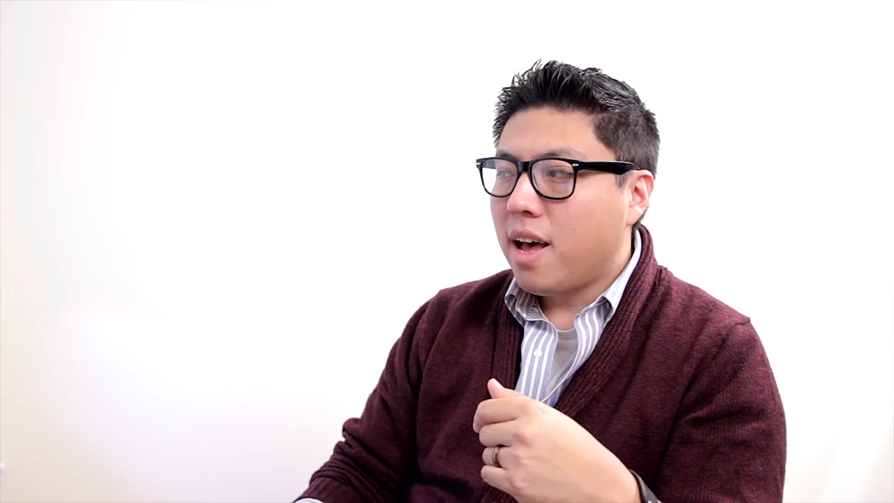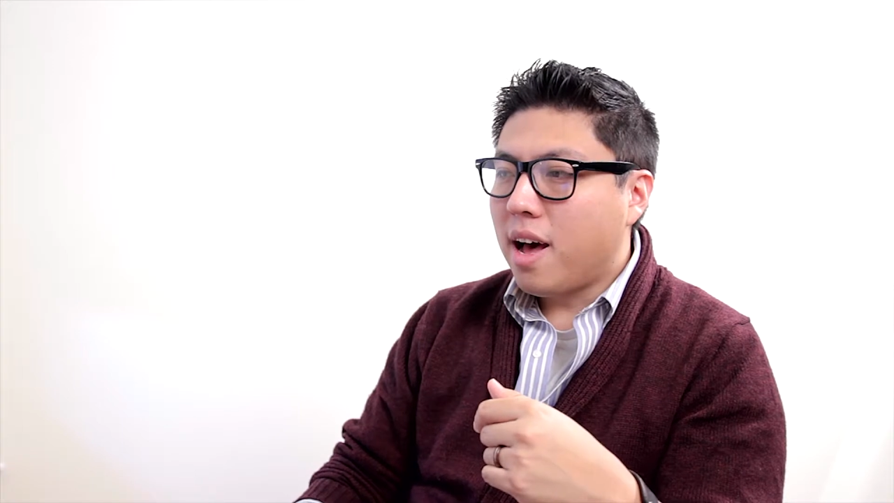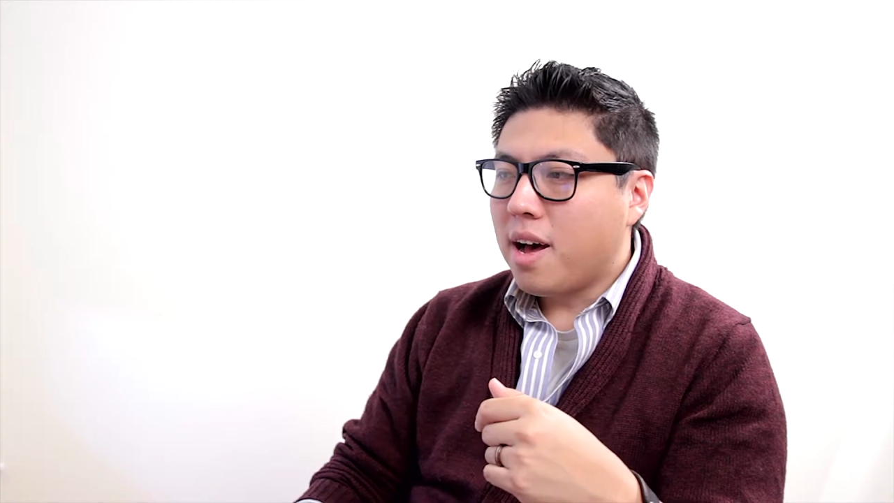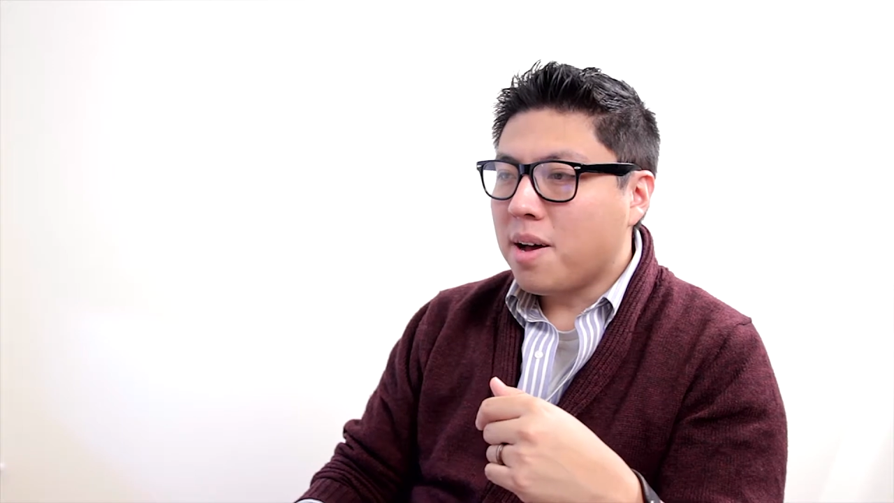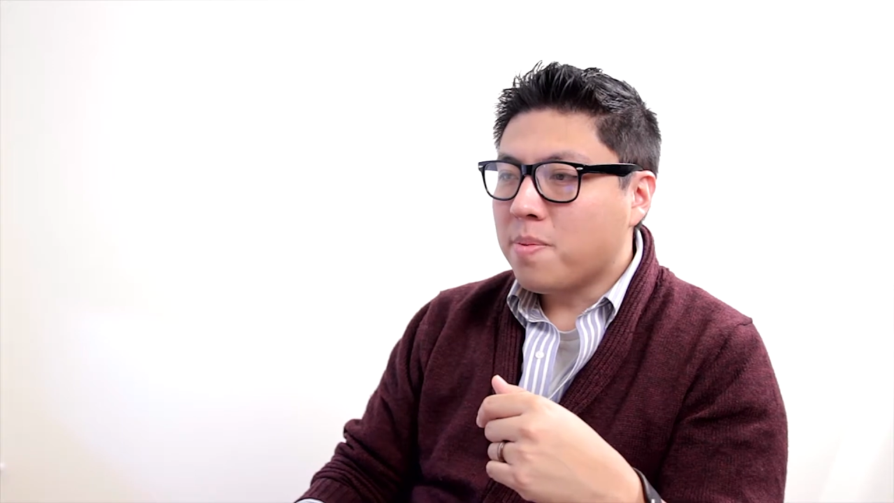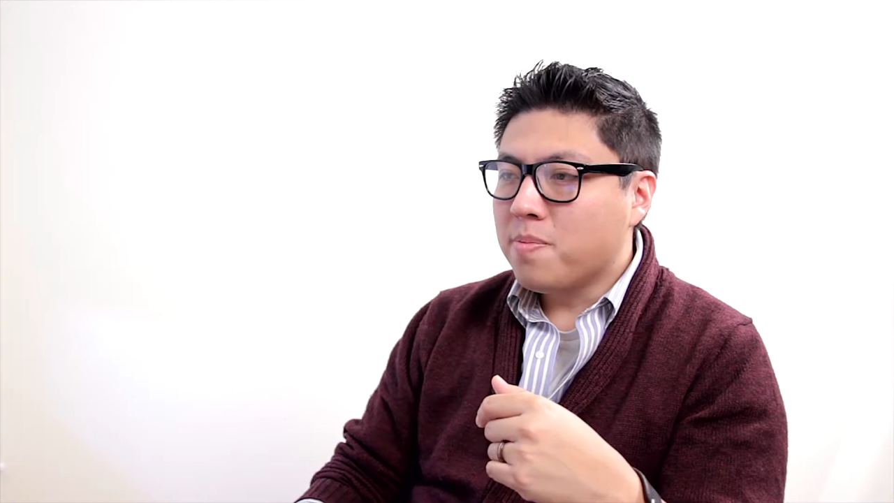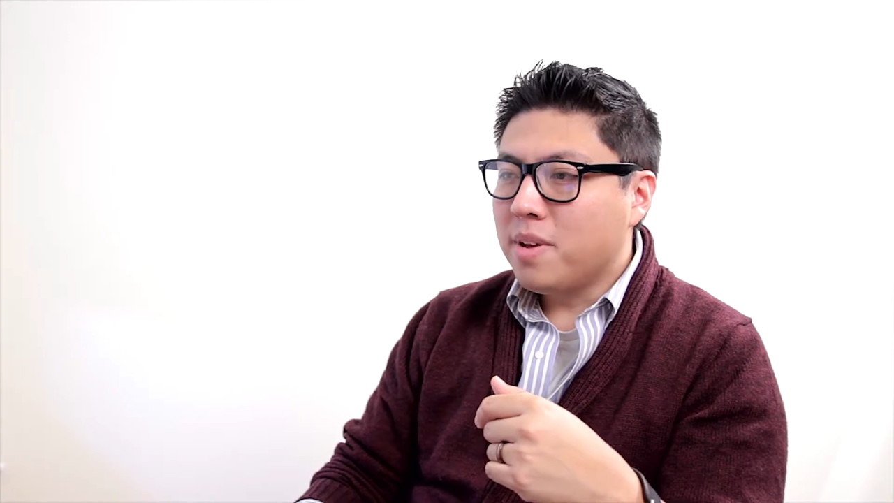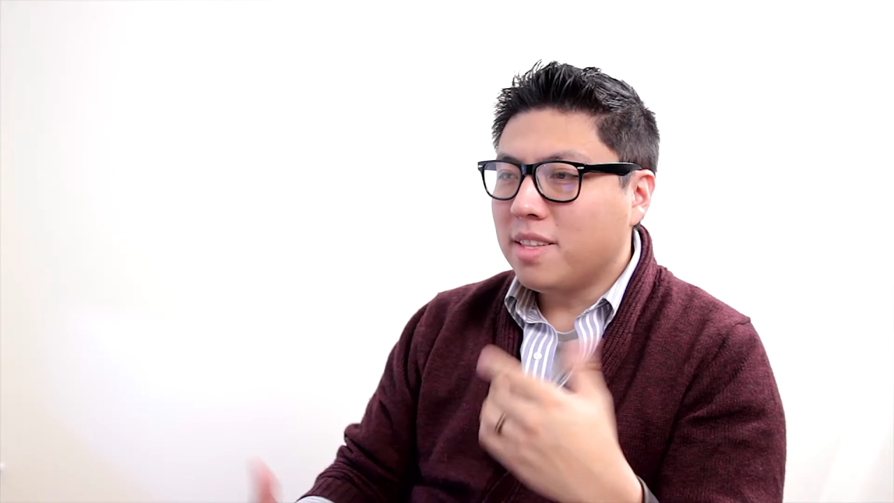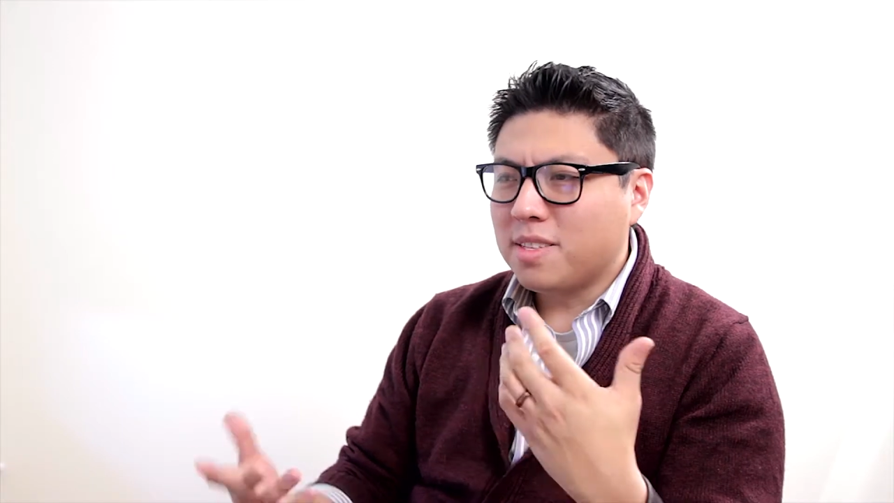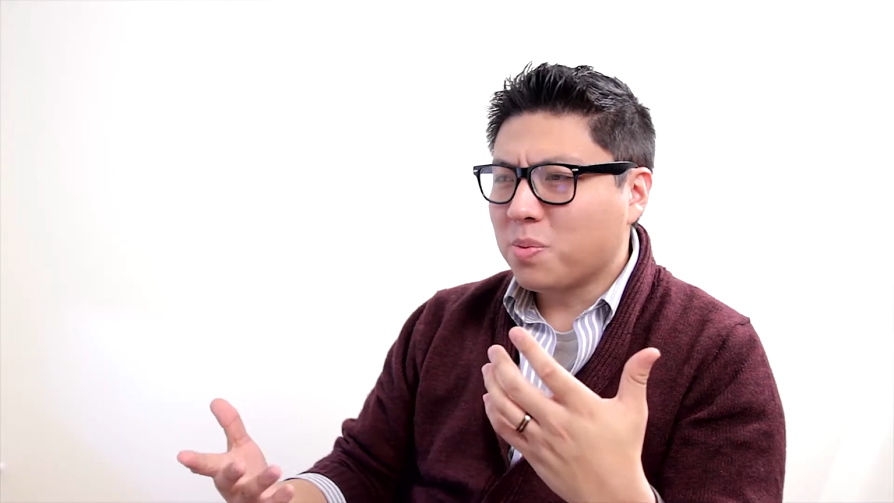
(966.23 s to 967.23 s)

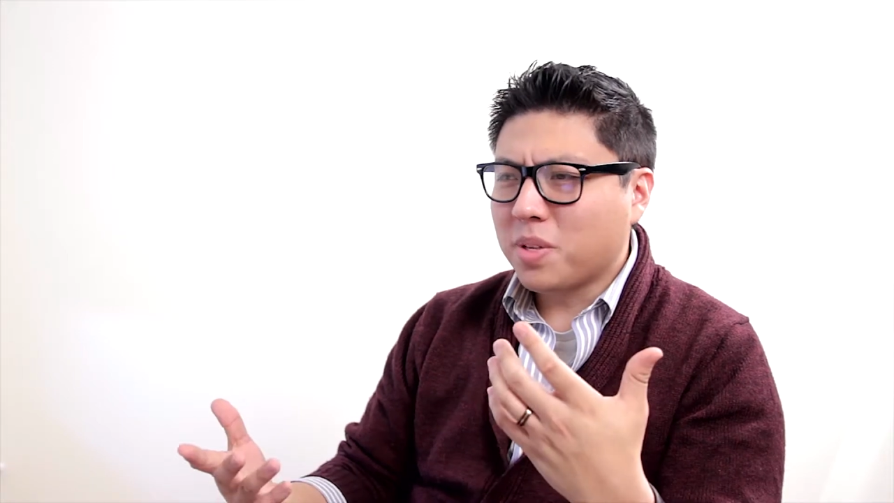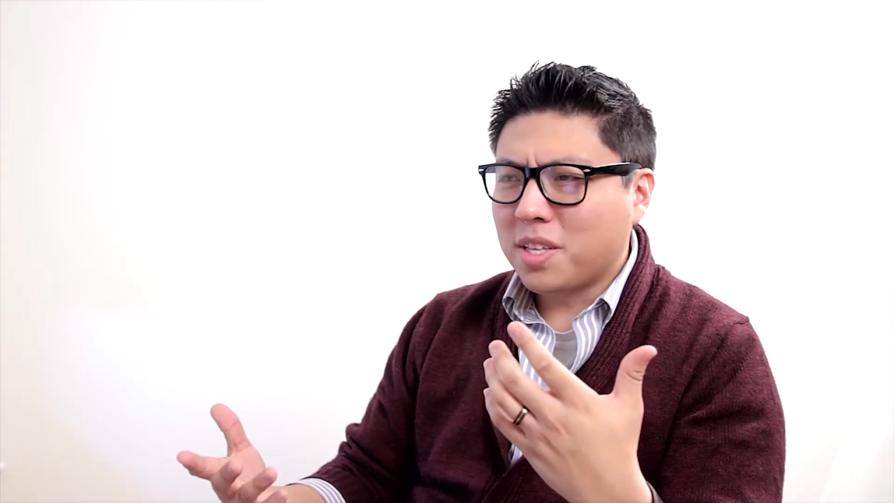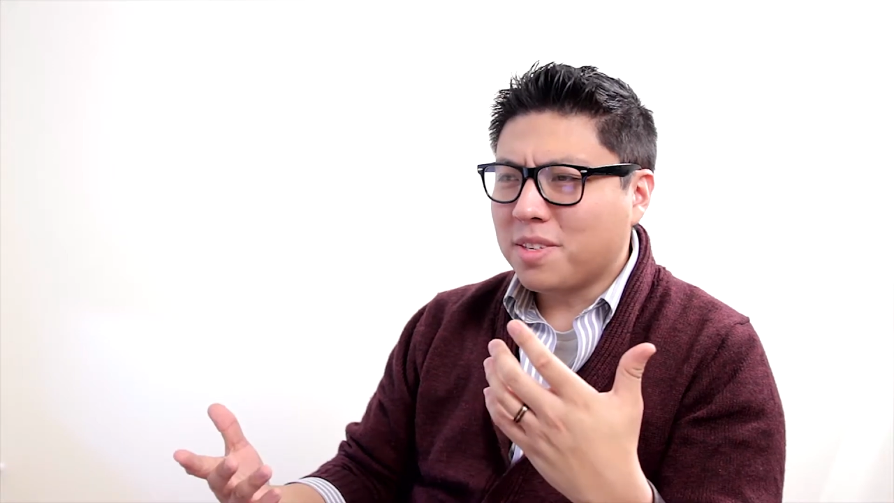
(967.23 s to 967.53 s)
And this is what they